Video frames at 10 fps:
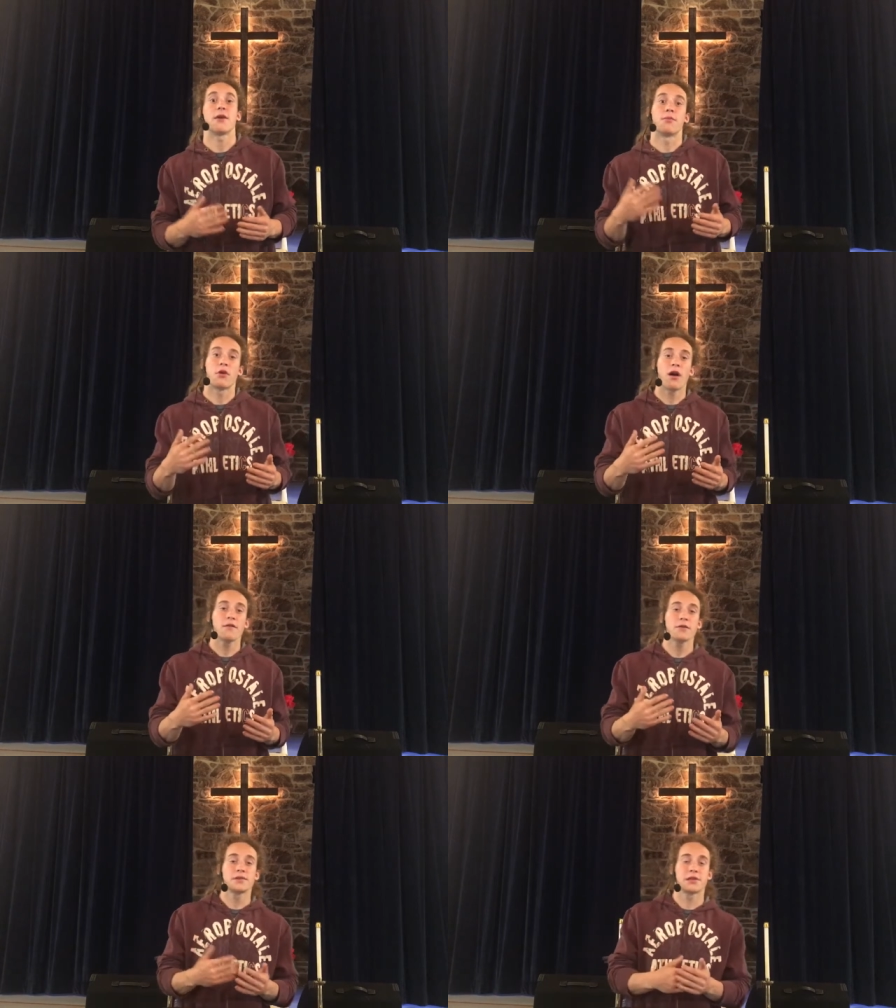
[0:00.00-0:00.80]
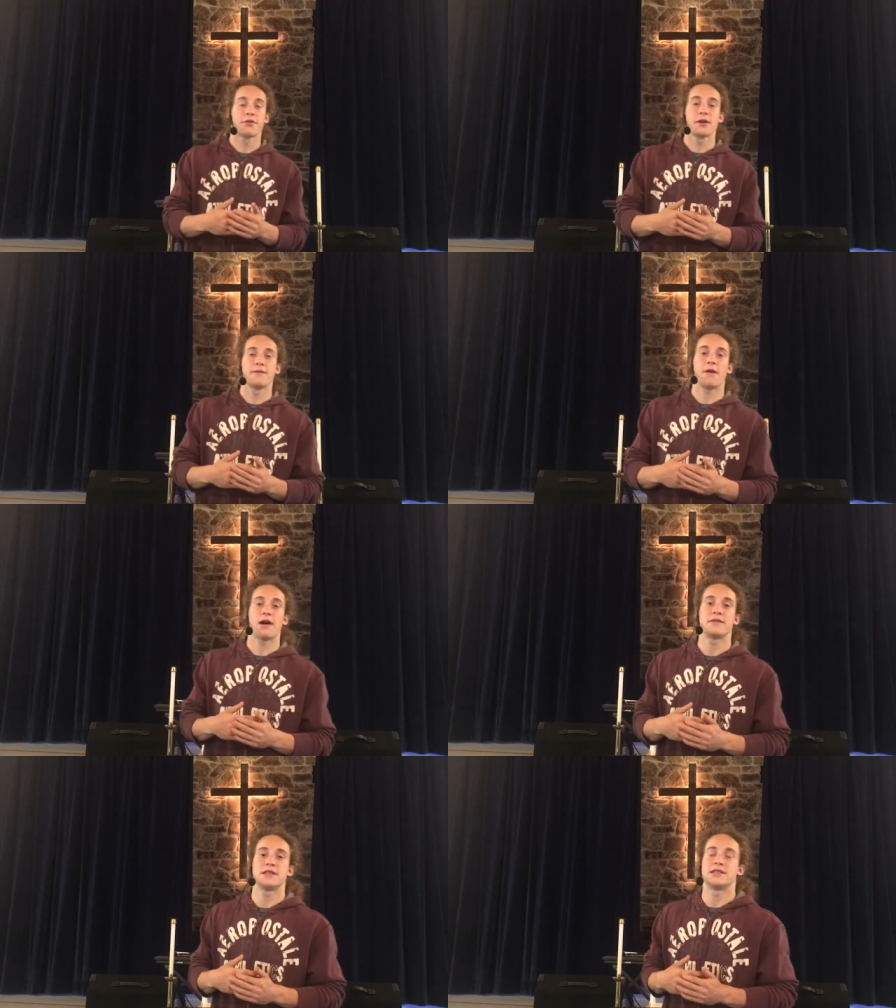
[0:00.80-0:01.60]
Now, Proverbs 3
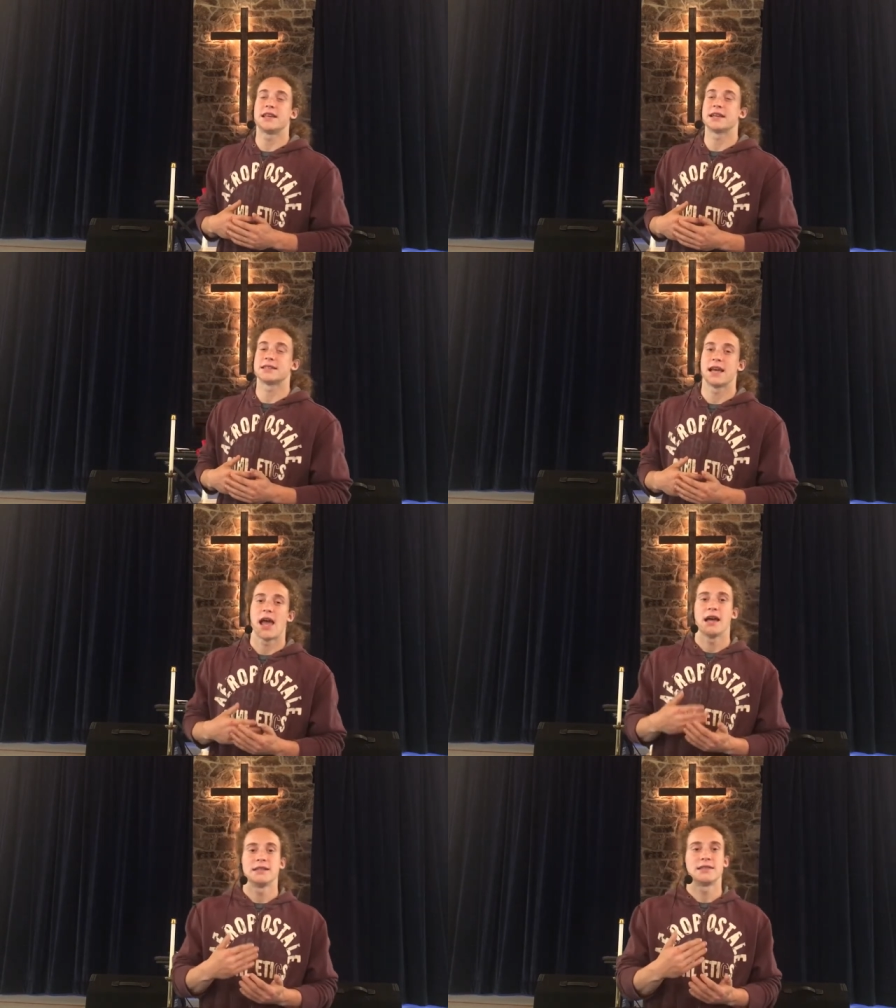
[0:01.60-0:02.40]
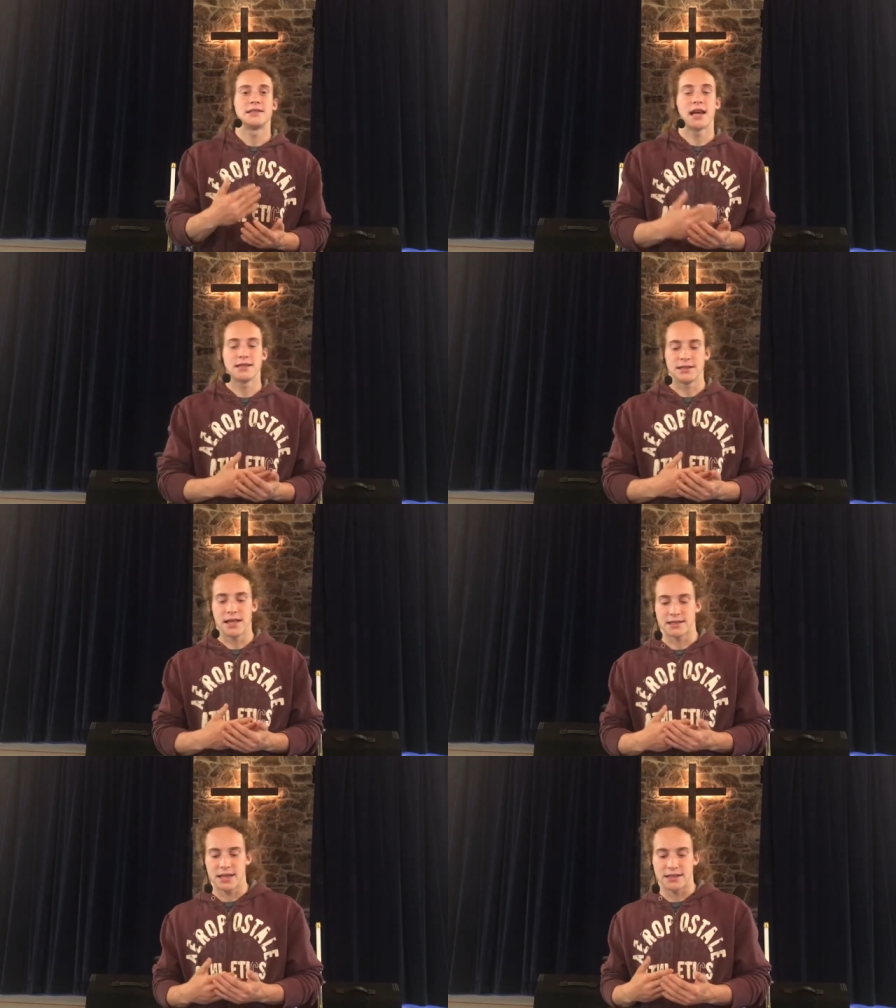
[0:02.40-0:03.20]
5 to 6 says
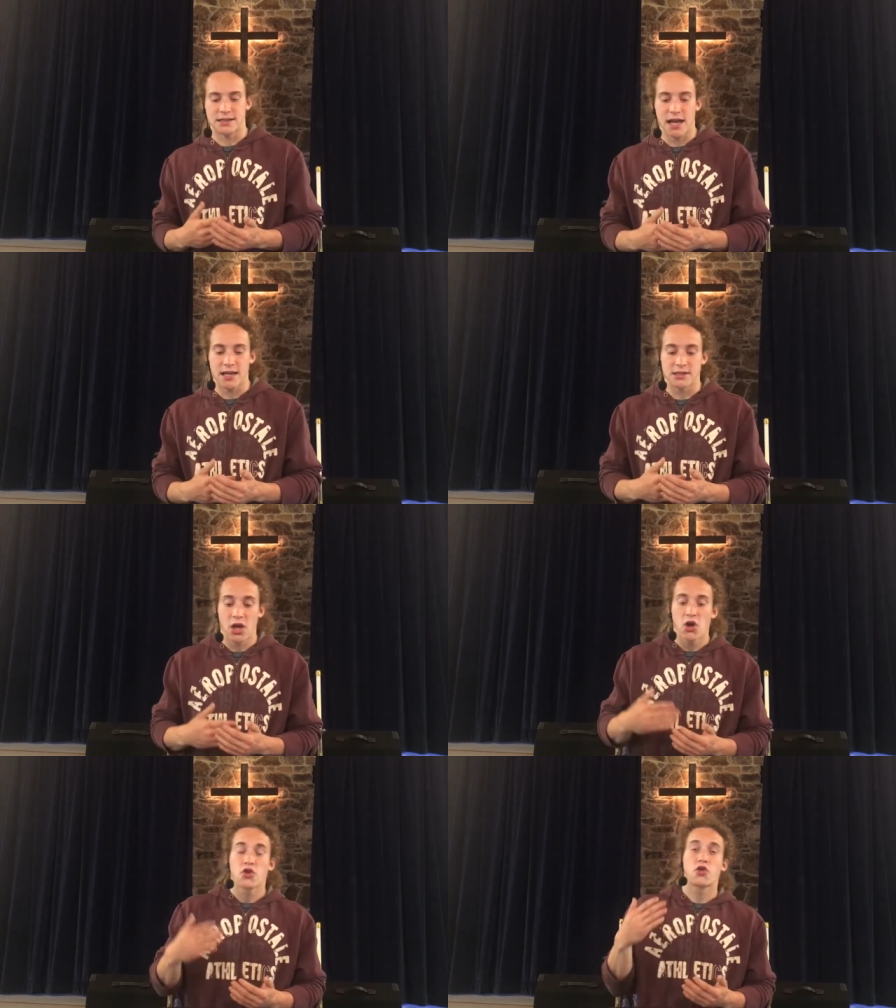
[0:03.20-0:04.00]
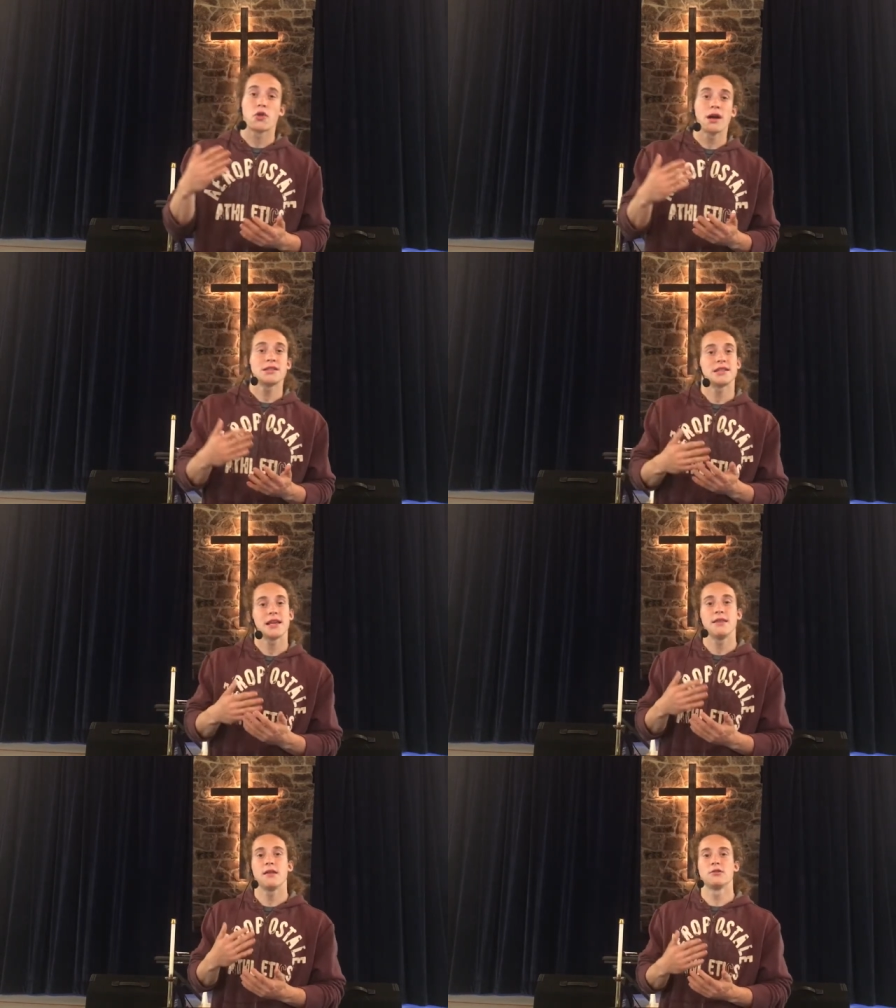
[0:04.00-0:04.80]
this it says, Trust
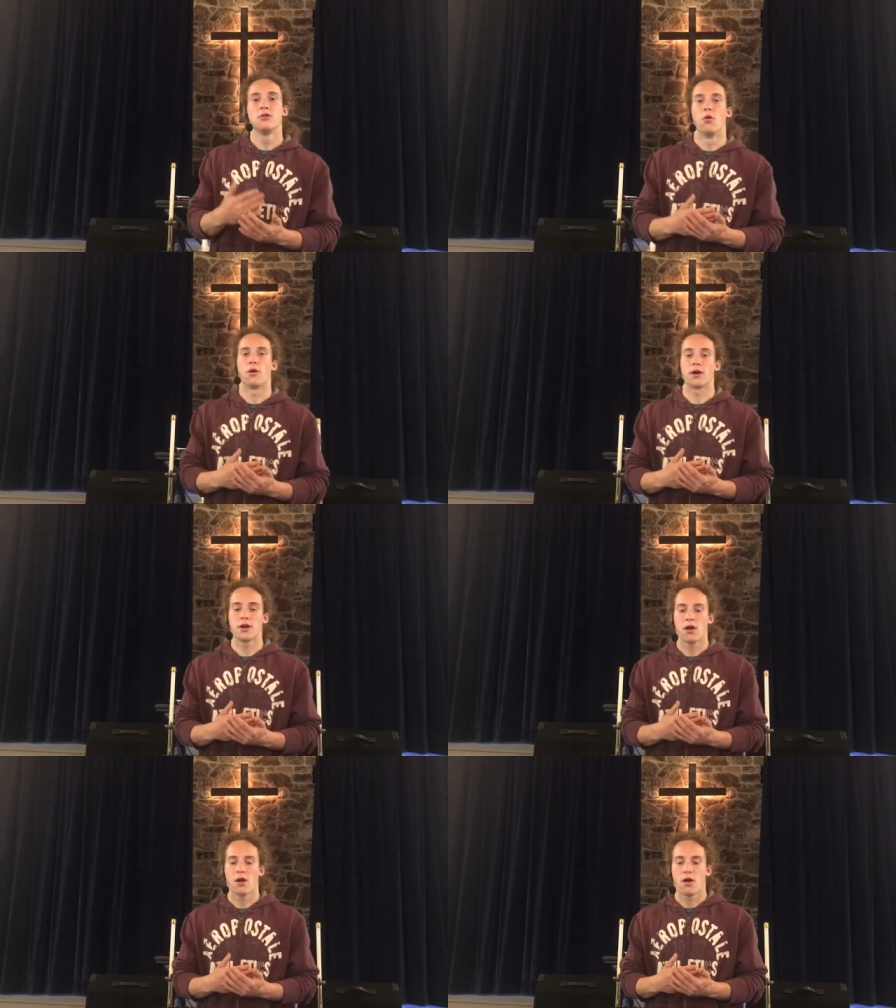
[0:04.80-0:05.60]
in the Lord